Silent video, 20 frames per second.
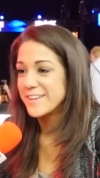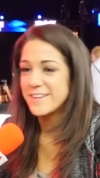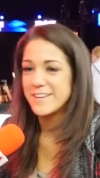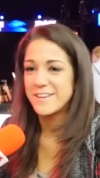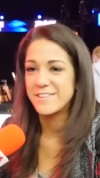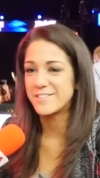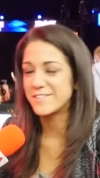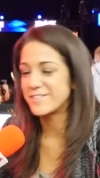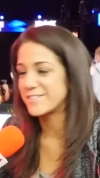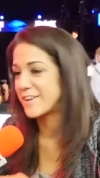
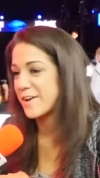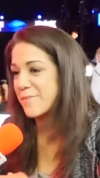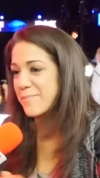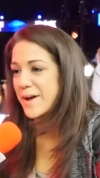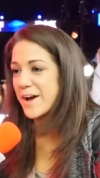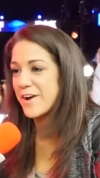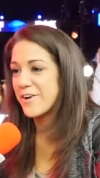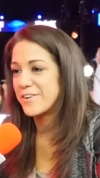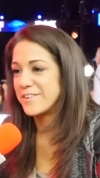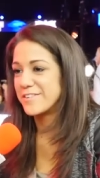Uh-huh. just come
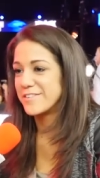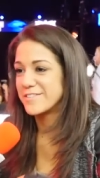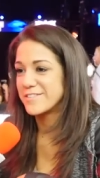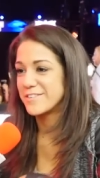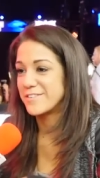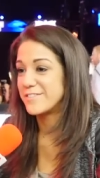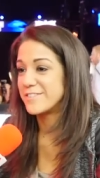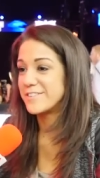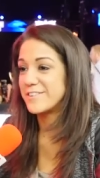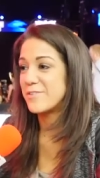out and
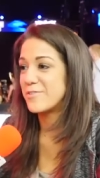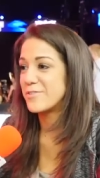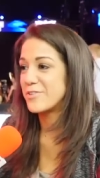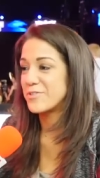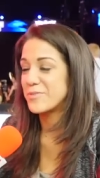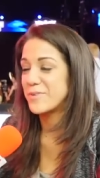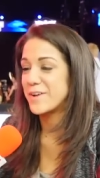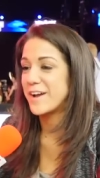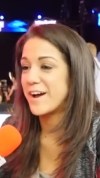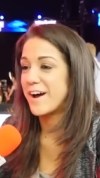just want
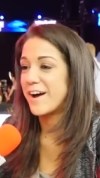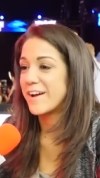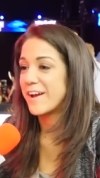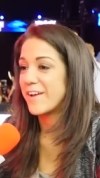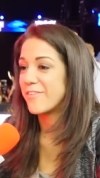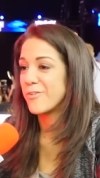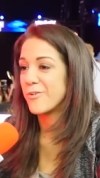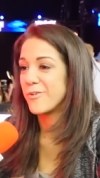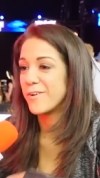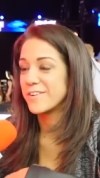just want to hug
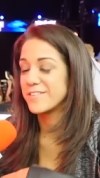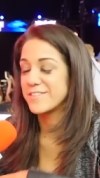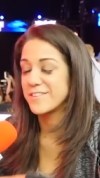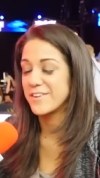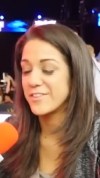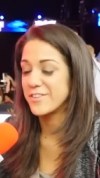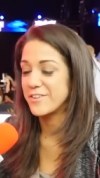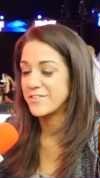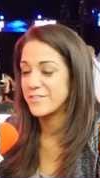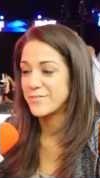everyone because
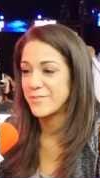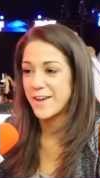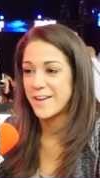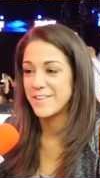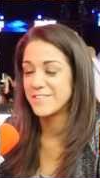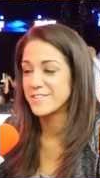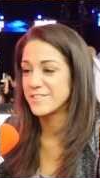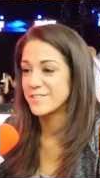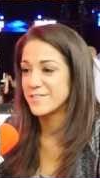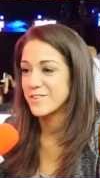all these
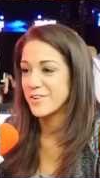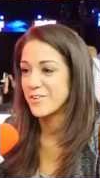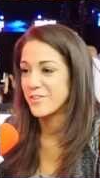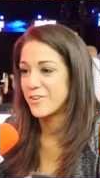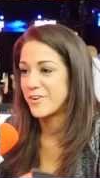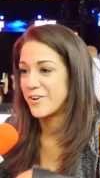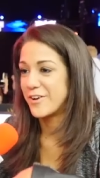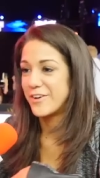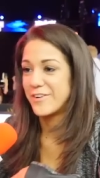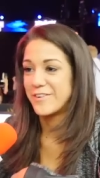fans are so
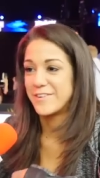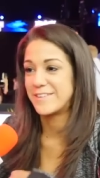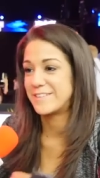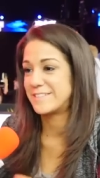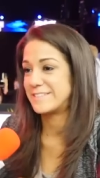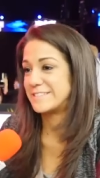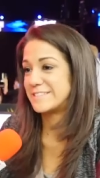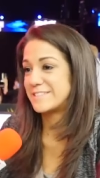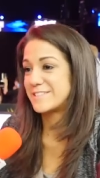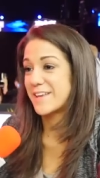loyal, and
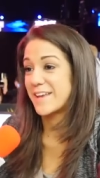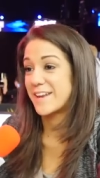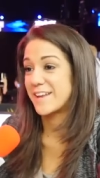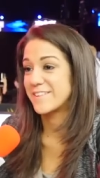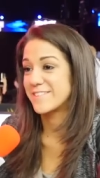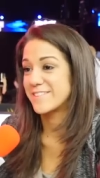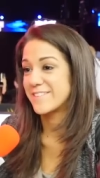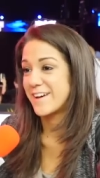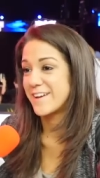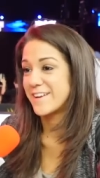I just get
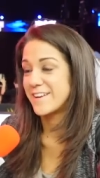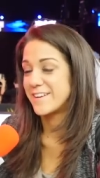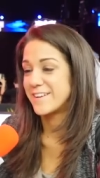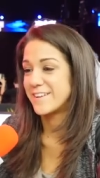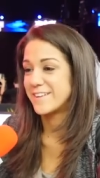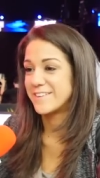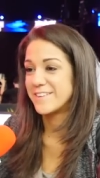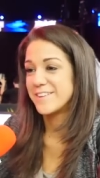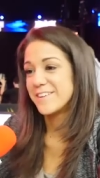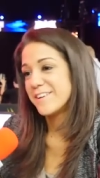excited
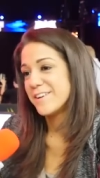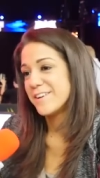and.